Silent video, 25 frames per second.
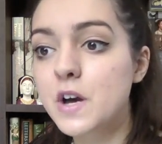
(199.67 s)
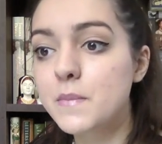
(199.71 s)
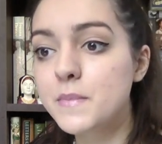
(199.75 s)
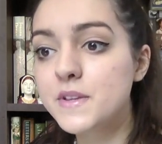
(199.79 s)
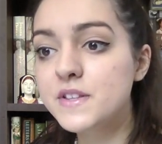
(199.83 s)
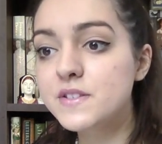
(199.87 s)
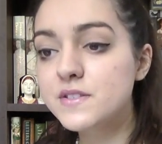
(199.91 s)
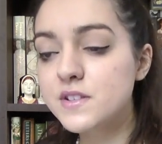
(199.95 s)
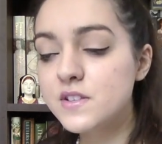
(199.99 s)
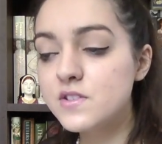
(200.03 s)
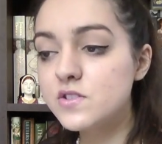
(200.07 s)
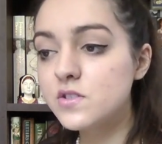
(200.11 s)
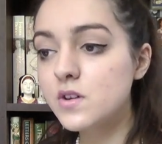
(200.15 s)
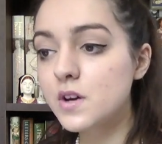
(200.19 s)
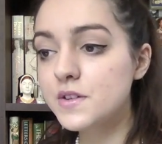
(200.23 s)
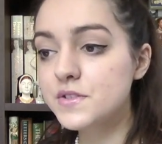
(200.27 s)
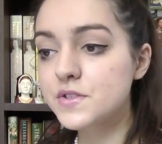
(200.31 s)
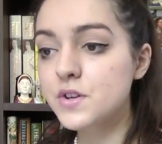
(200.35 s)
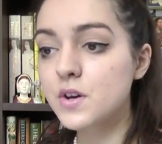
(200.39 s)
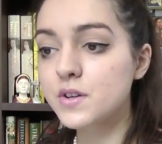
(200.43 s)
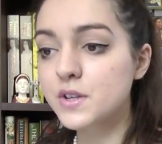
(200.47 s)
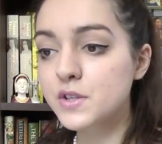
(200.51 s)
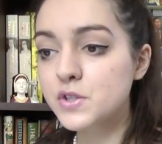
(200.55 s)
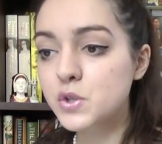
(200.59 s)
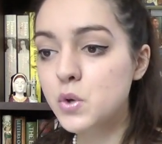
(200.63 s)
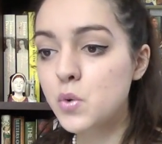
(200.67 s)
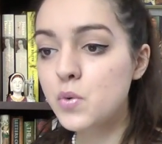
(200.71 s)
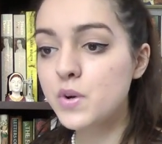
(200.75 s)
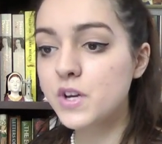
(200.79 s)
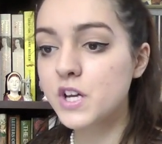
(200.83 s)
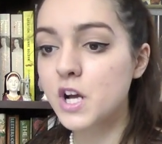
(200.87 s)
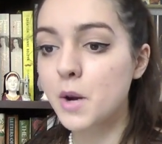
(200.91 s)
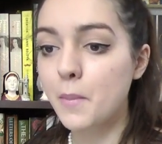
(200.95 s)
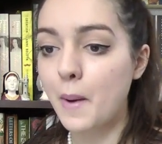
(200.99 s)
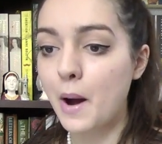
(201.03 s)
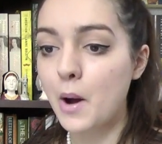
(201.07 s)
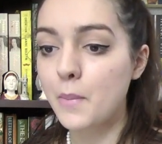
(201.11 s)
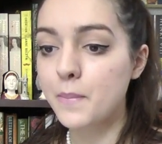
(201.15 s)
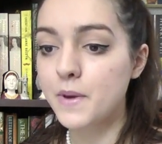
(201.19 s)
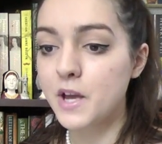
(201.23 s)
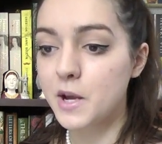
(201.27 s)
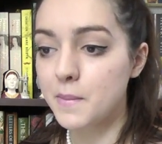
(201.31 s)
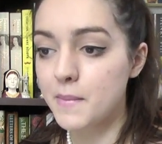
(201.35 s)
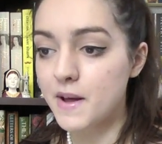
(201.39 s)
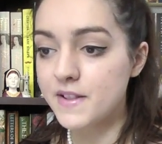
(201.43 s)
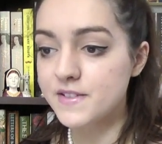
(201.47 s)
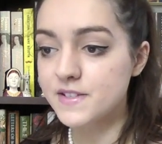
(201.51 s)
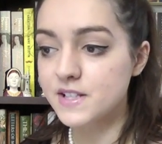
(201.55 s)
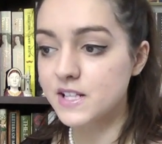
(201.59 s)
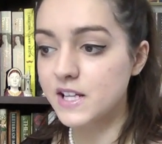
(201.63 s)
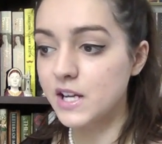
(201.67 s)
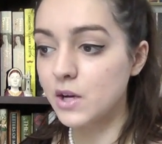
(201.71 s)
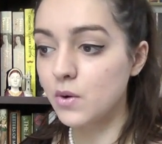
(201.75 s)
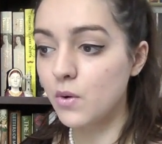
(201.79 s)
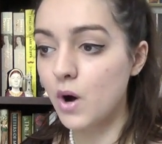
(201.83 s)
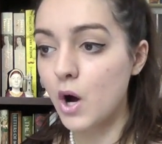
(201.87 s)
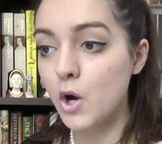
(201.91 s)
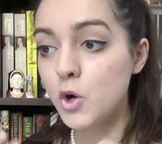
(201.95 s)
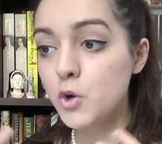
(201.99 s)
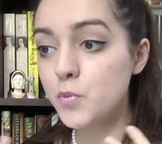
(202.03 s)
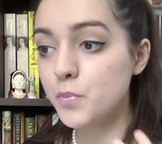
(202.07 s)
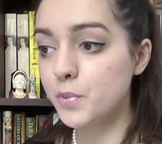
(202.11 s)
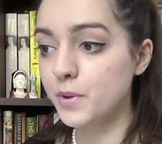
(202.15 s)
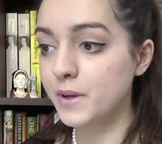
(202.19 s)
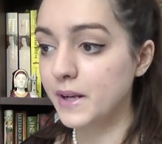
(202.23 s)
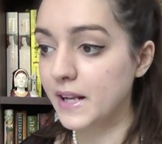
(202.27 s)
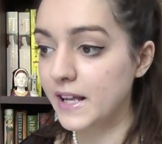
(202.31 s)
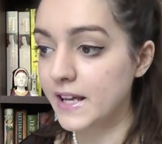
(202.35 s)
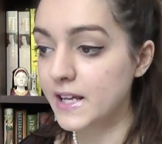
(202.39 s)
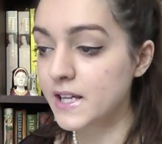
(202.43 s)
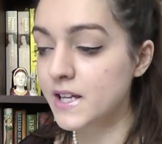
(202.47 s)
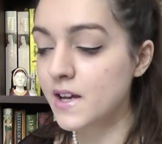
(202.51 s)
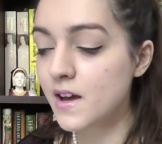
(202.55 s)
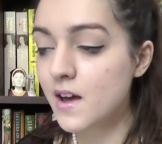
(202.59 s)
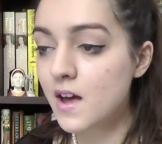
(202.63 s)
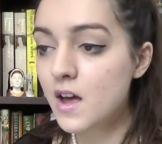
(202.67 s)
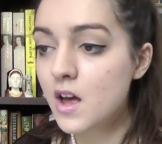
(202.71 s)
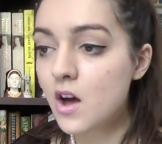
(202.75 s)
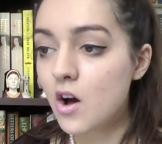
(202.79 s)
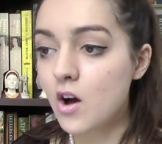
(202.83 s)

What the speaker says: I mean, since I started talking about being mentally ill openly,